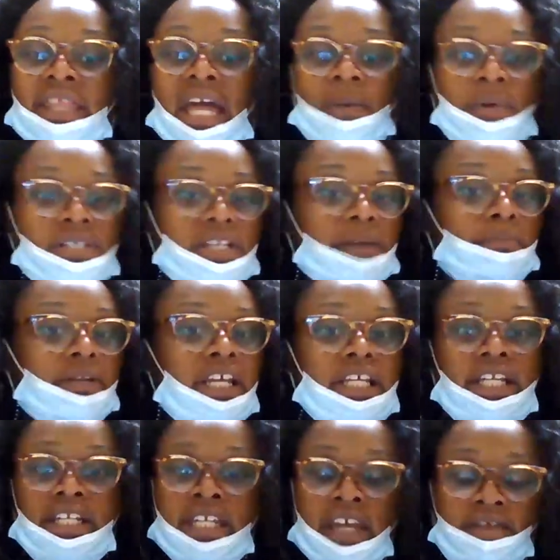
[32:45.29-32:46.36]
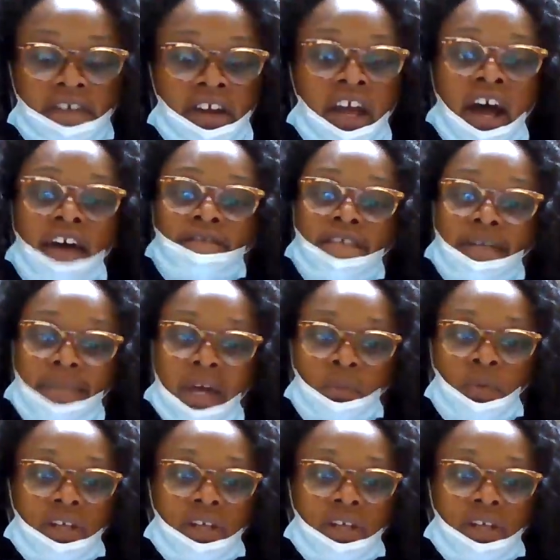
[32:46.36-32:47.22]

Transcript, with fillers: that was completely different from the,